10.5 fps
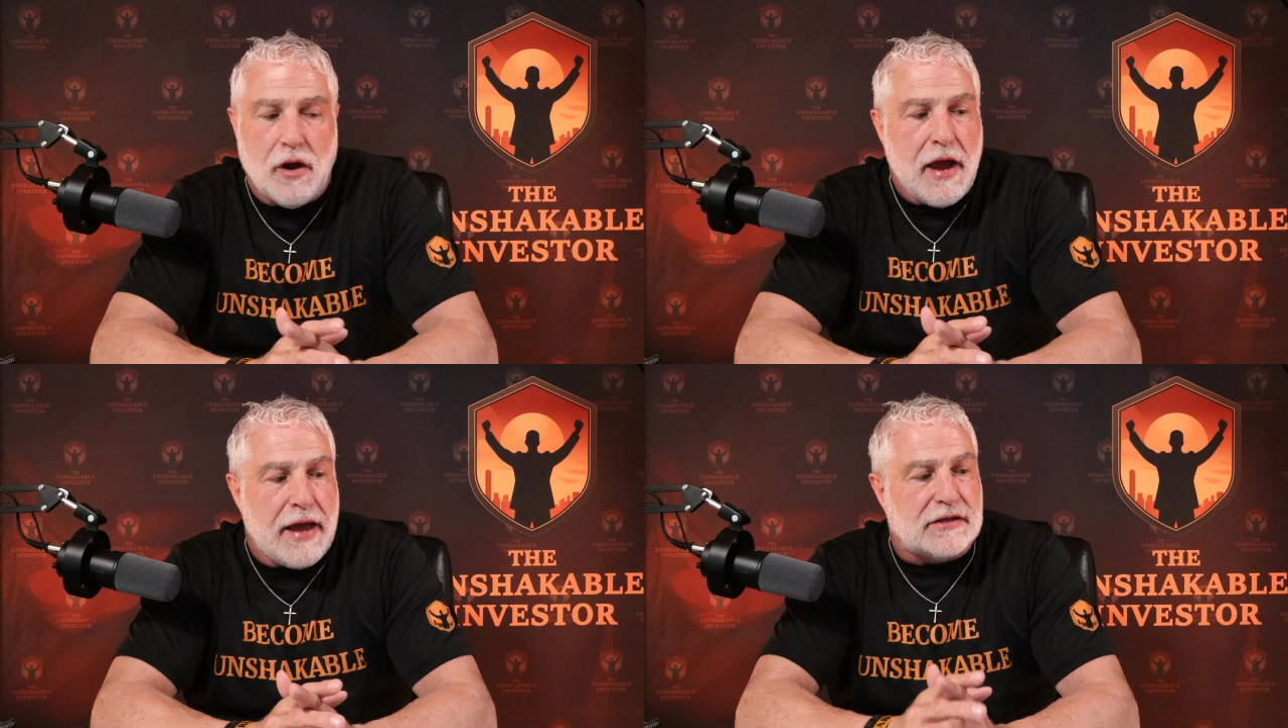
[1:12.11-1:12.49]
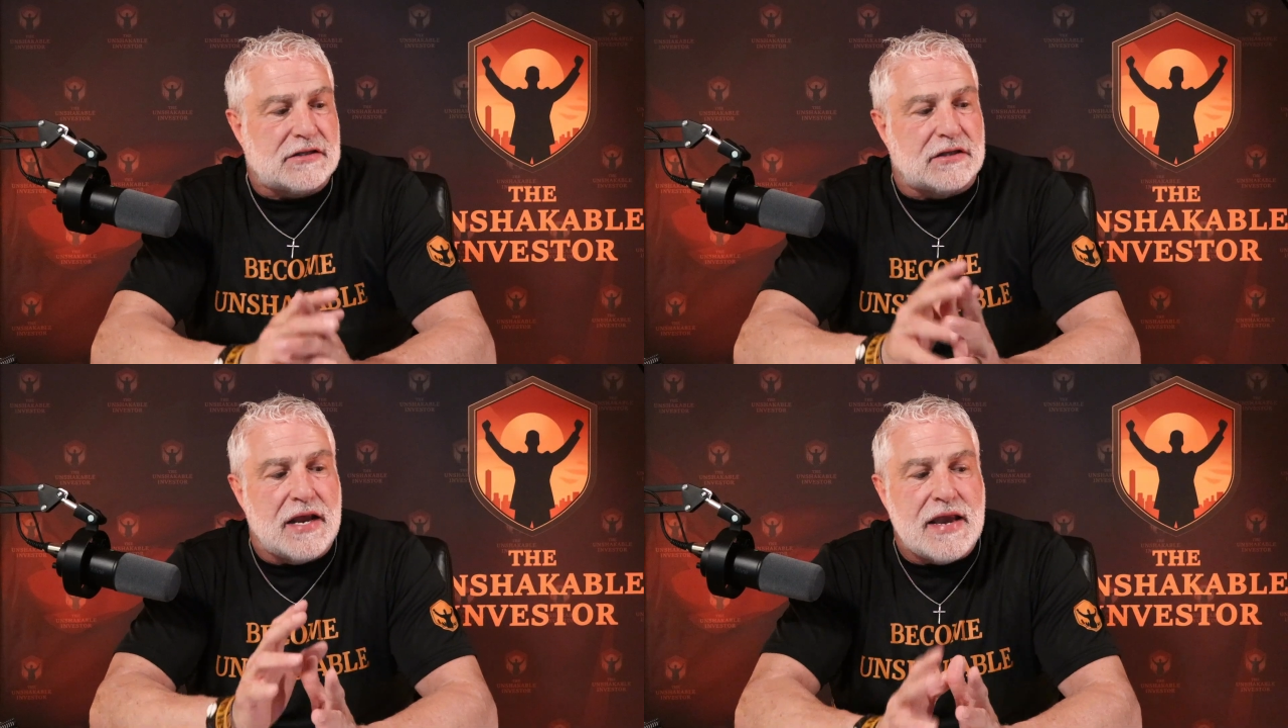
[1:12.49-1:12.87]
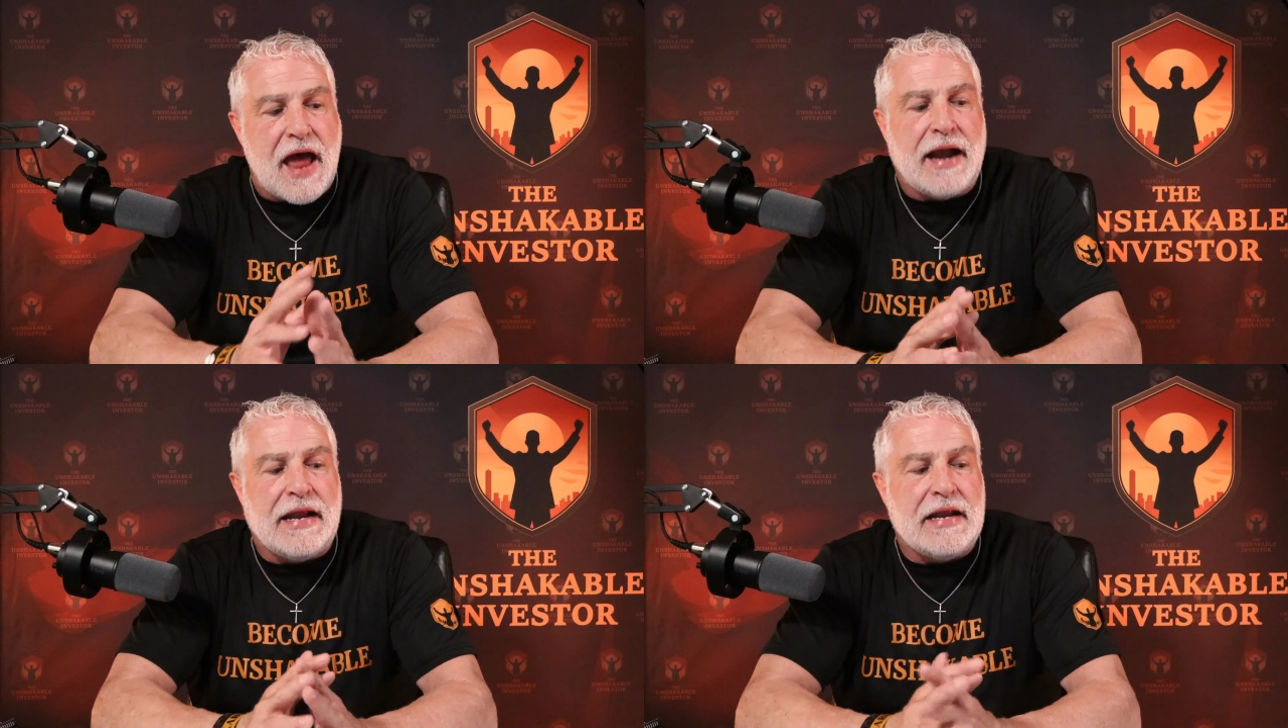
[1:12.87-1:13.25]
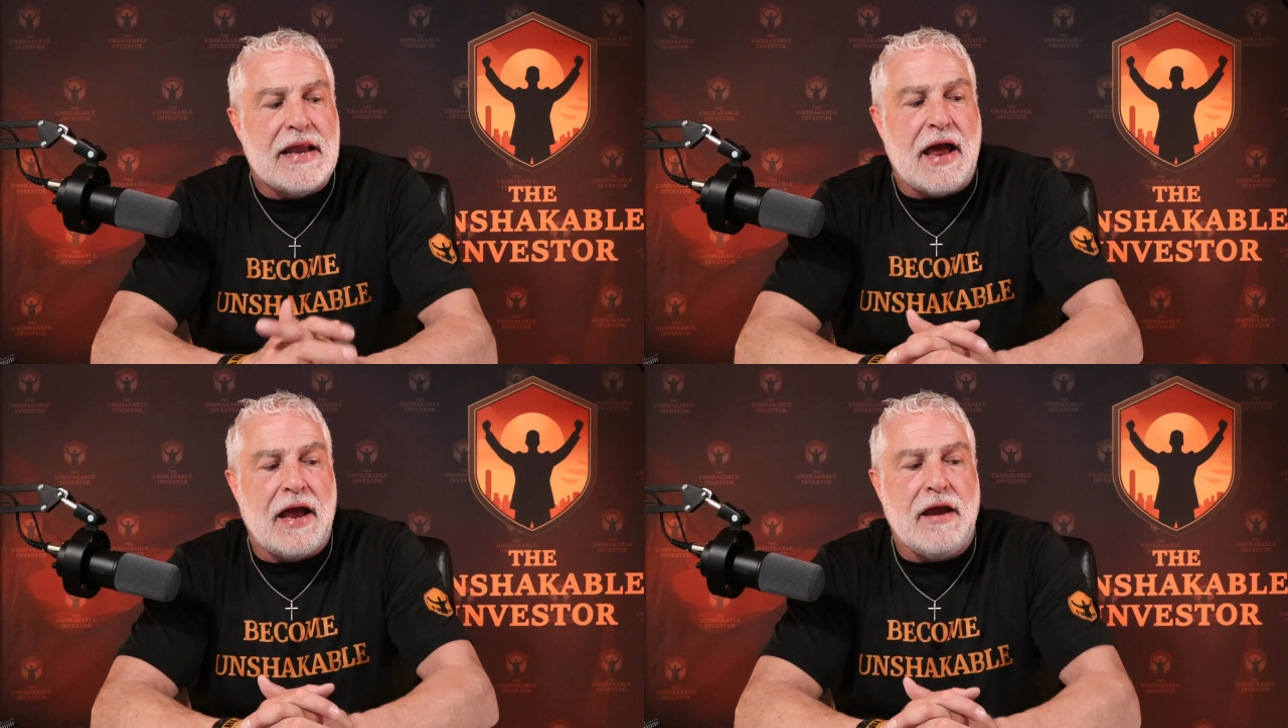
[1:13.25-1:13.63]
It's the
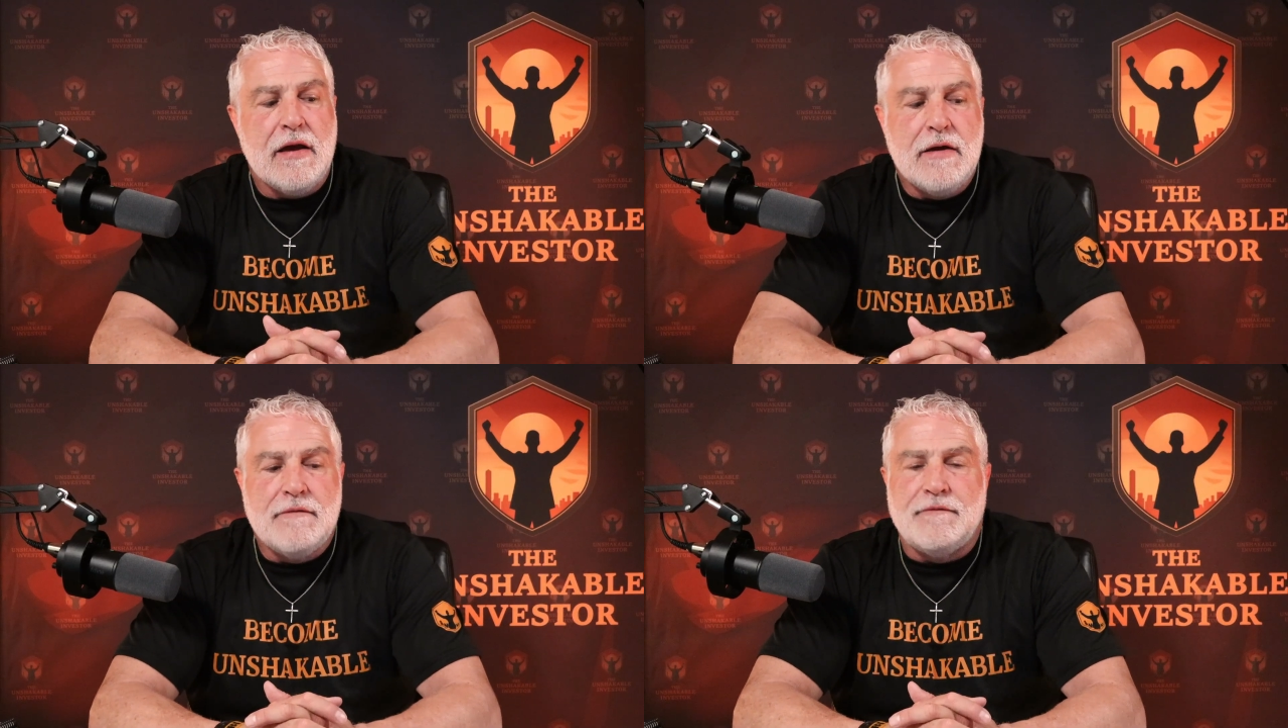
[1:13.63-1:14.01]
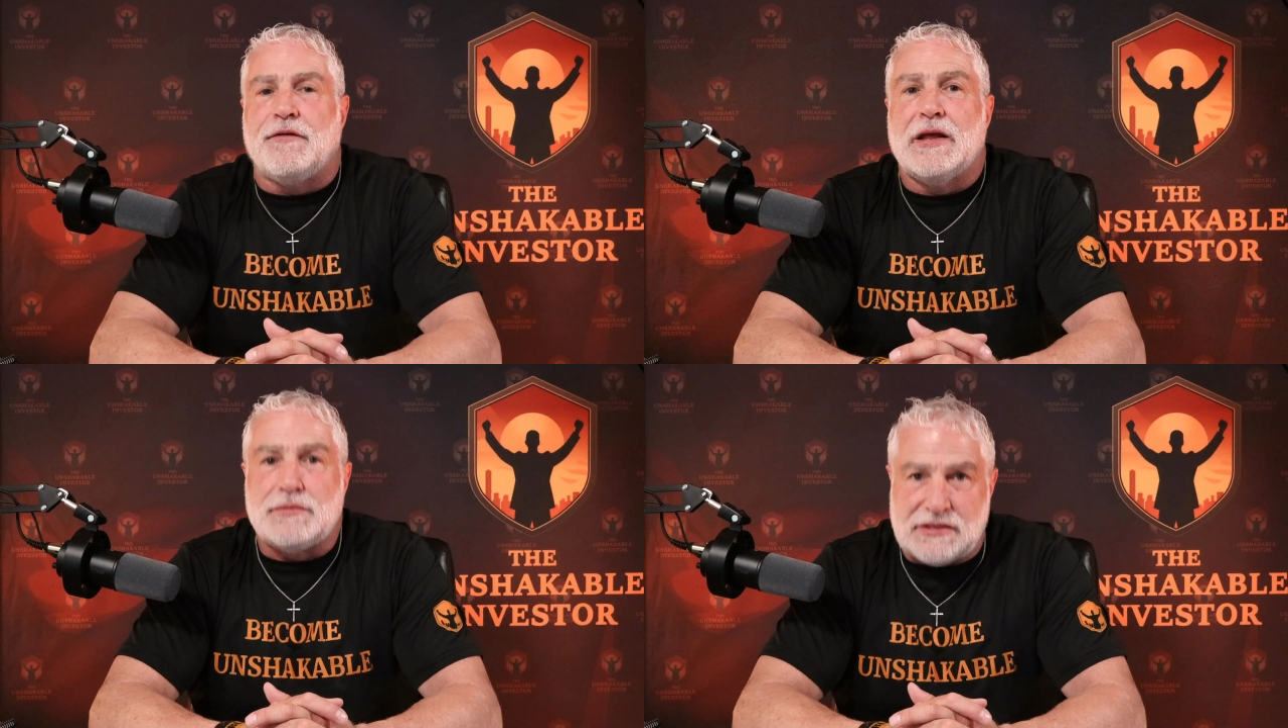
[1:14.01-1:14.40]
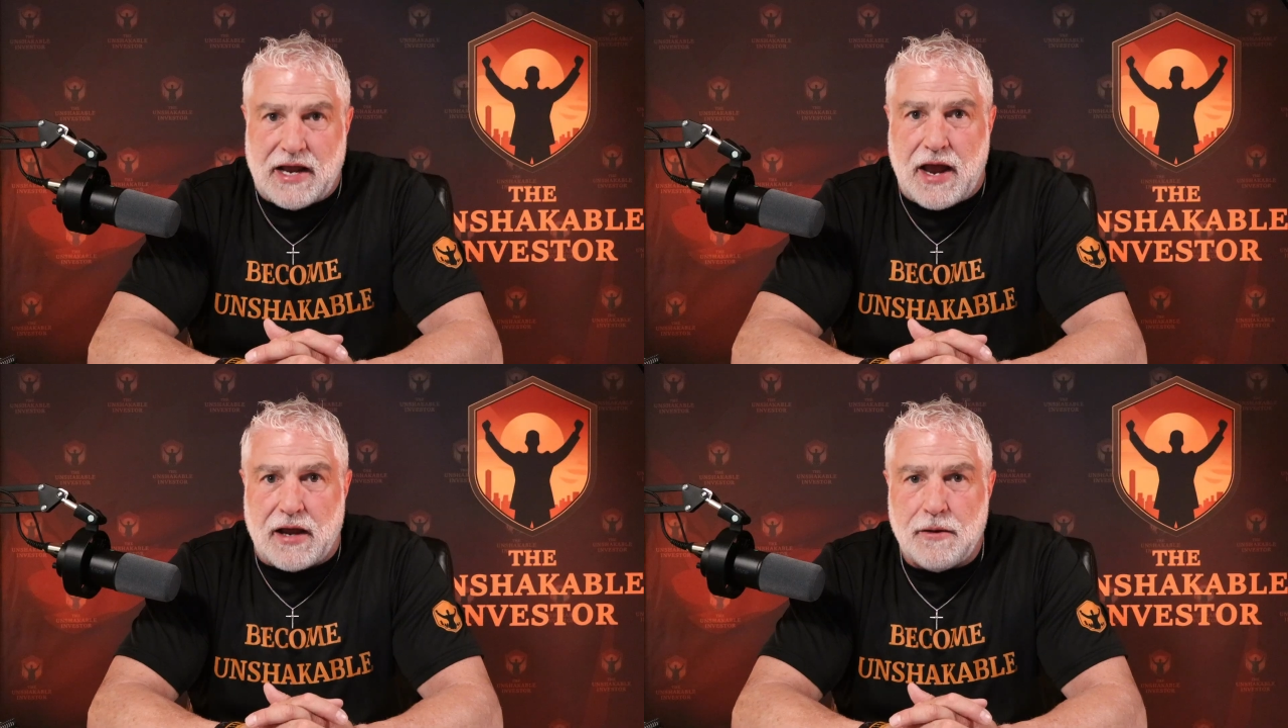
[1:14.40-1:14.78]
90-day flip stack.